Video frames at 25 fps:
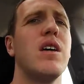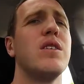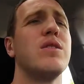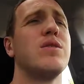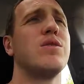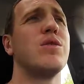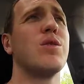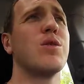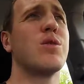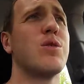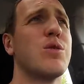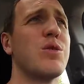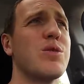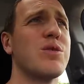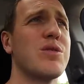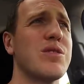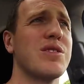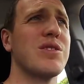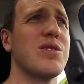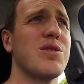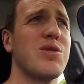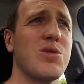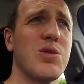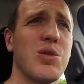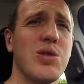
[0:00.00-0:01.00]
So cruise
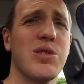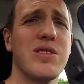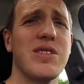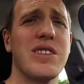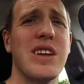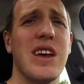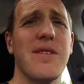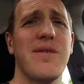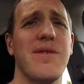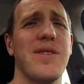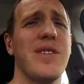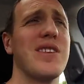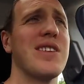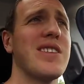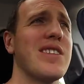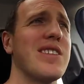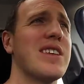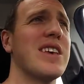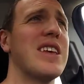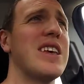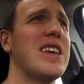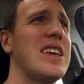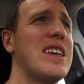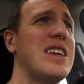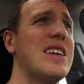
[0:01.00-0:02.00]
control
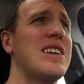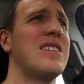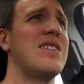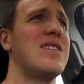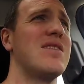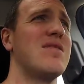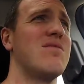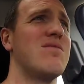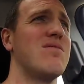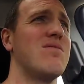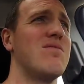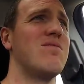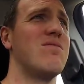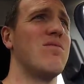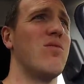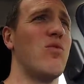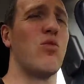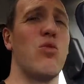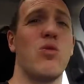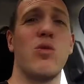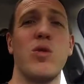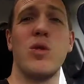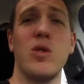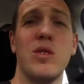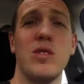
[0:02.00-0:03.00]
definitely
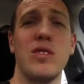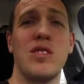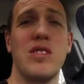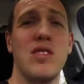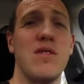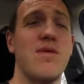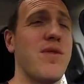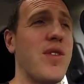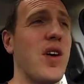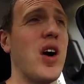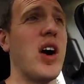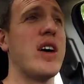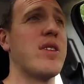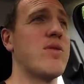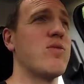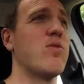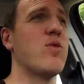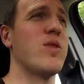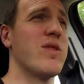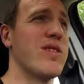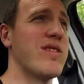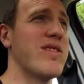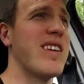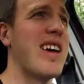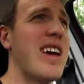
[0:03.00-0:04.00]
ruins the fun,
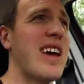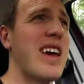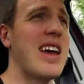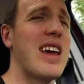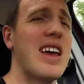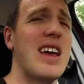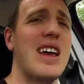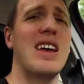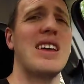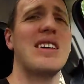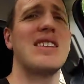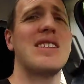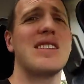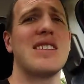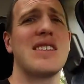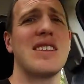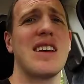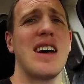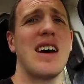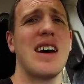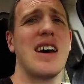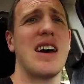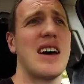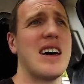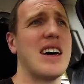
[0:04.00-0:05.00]
we'll say. It's
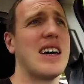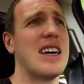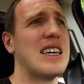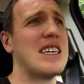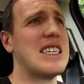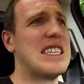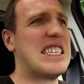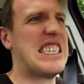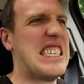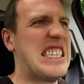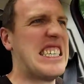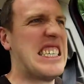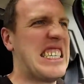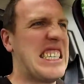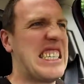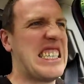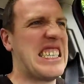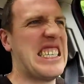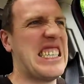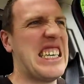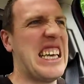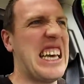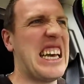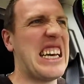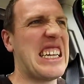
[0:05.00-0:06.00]

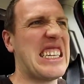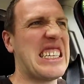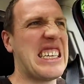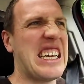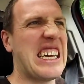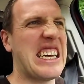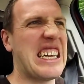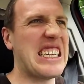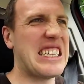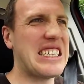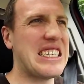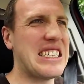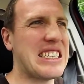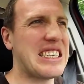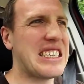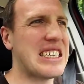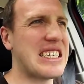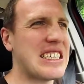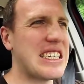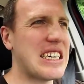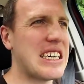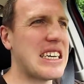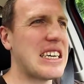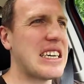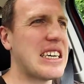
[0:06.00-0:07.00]
yeah, it's kind of
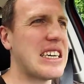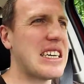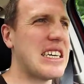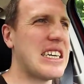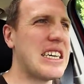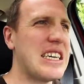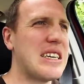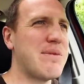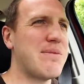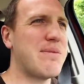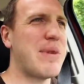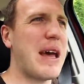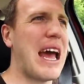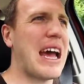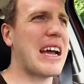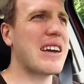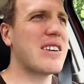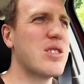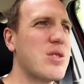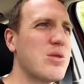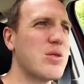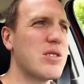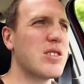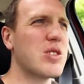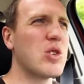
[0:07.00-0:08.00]
just back
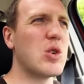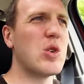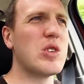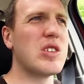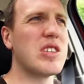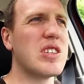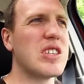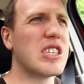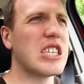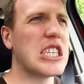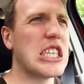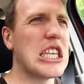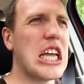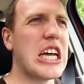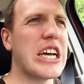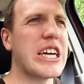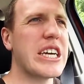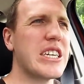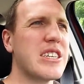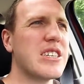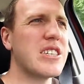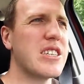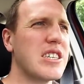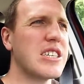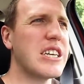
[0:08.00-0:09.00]
to its old
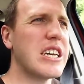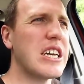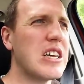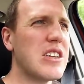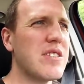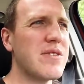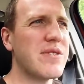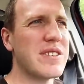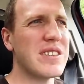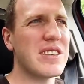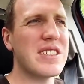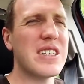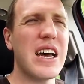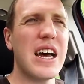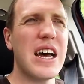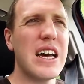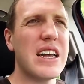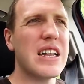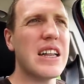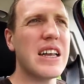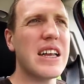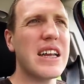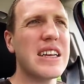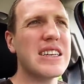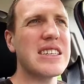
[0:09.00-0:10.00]
sluggish self. It's
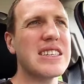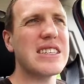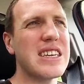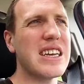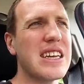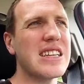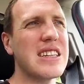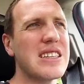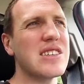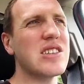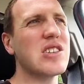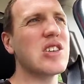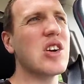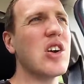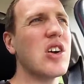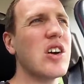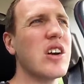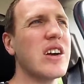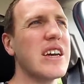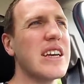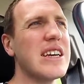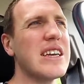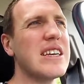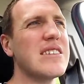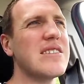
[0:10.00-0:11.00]
not, like I said, this
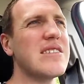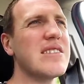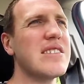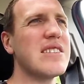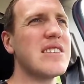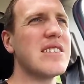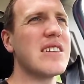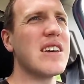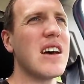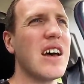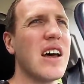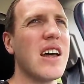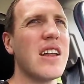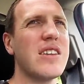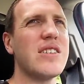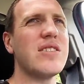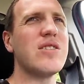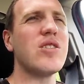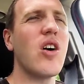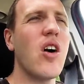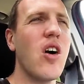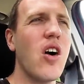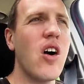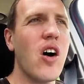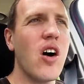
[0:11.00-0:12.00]
car isn't a
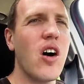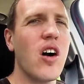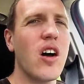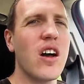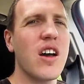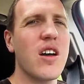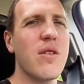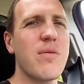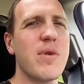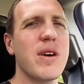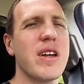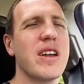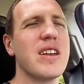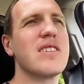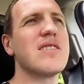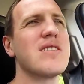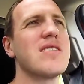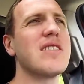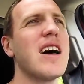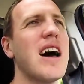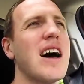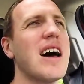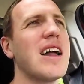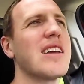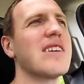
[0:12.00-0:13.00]
dog, but it's
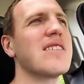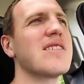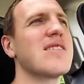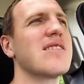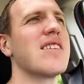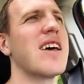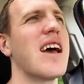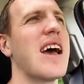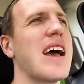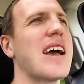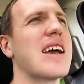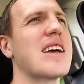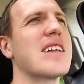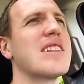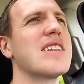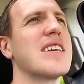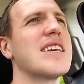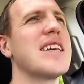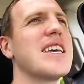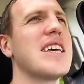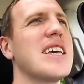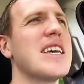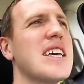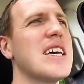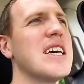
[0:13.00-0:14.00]
not
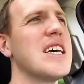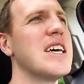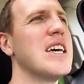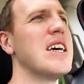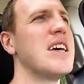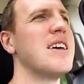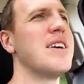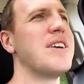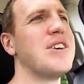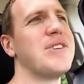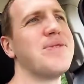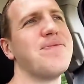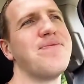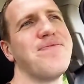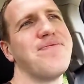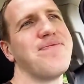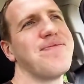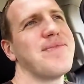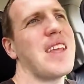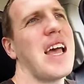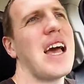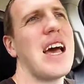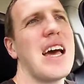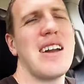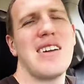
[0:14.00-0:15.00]
exactly,
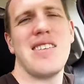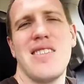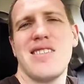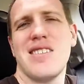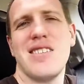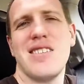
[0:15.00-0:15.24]
I don't